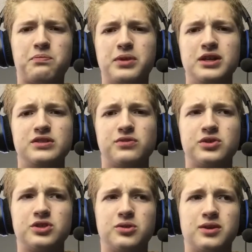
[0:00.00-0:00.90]
peaceful
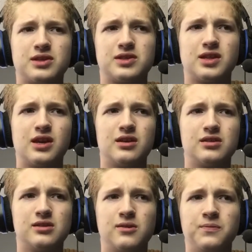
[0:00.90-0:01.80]
to an
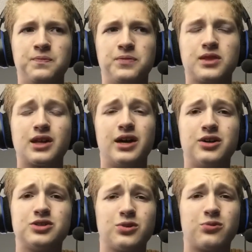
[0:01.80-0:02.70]
extent. I
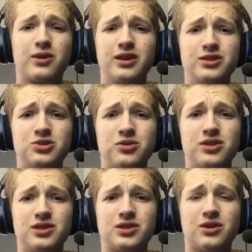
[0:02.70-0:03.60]
also really enjoyed
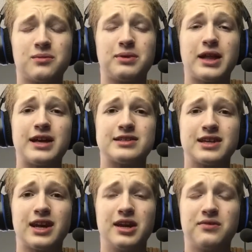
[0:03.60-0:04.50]
the song
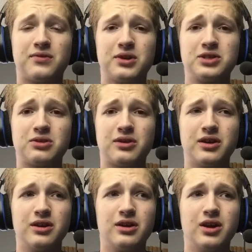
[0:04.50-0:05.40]
Plastic
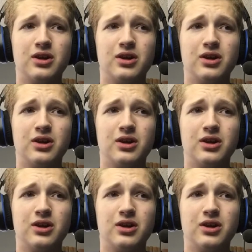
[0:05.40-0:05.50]
Anniversary,